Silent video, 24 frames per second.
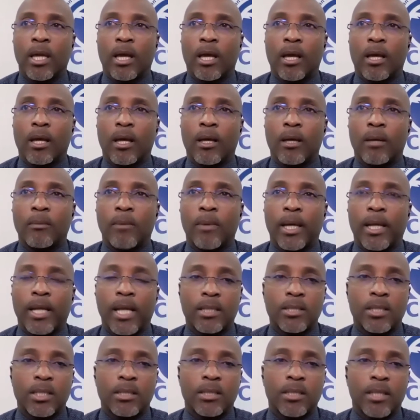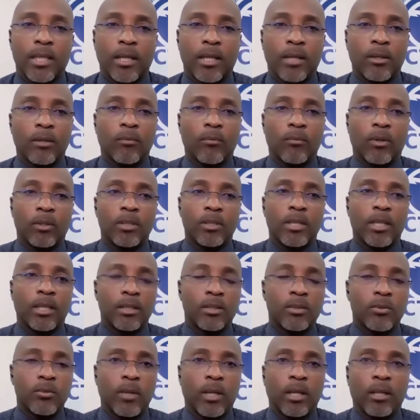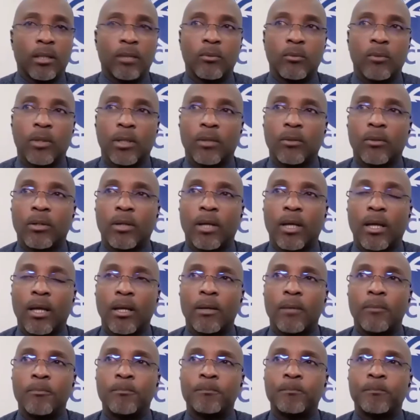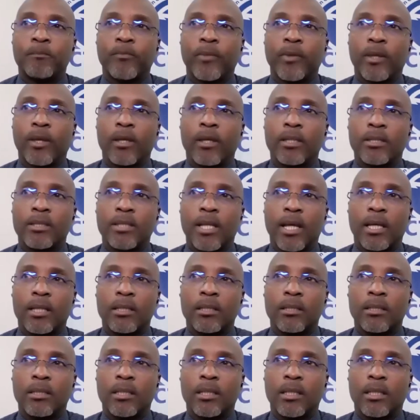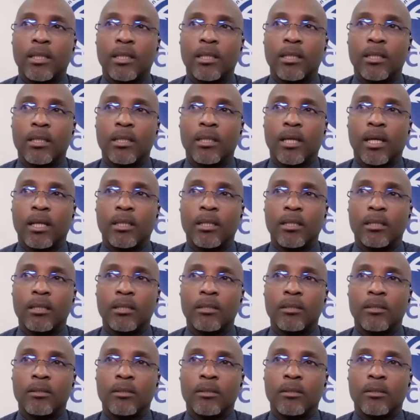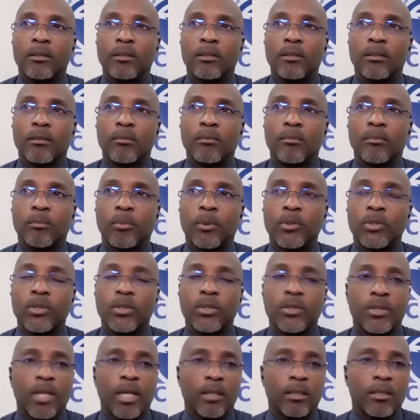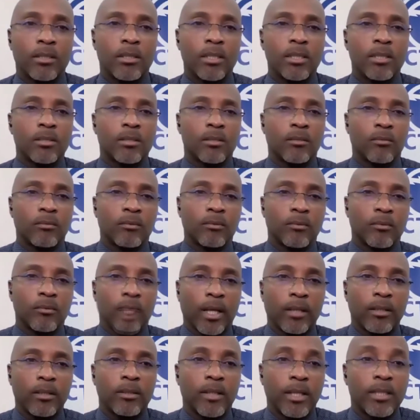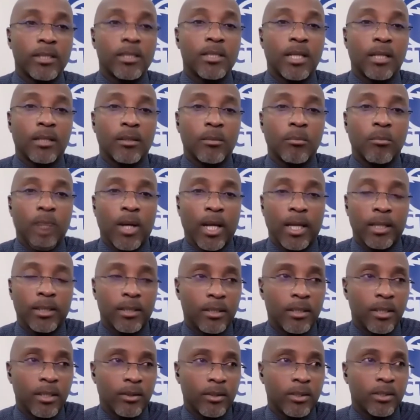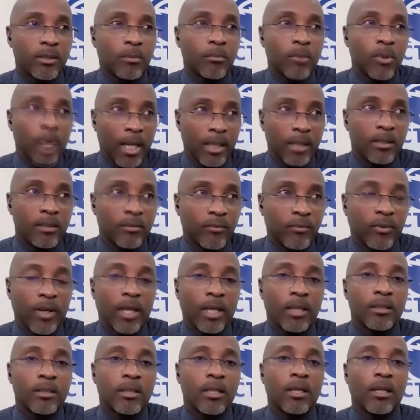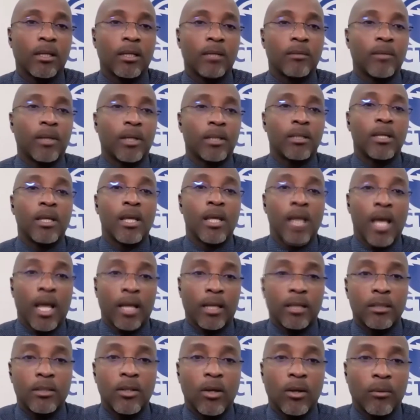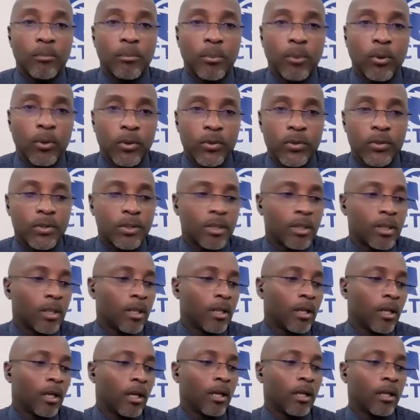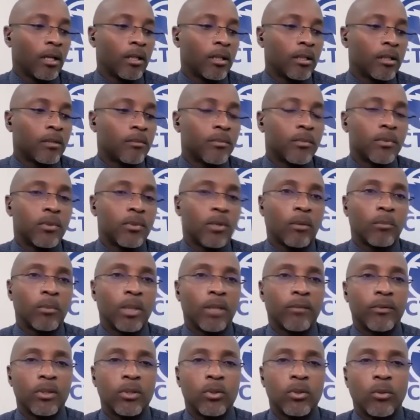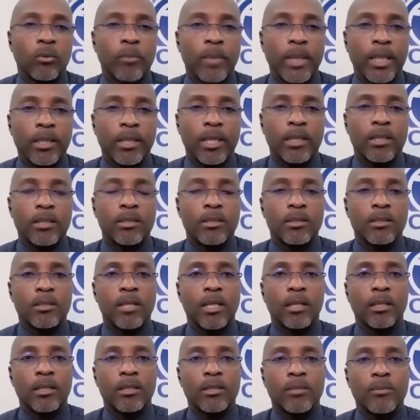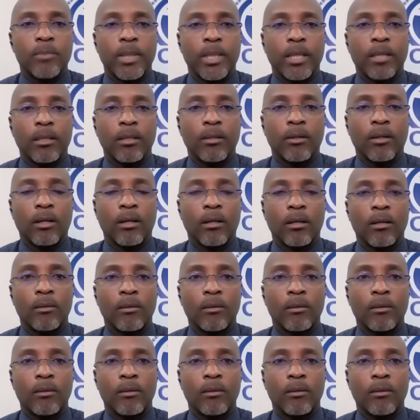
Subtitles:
And I'll just say one thing as well, is that I think postal sector needs to recognize that the brand, there is a brand in fact, and the dot post top level domain that is being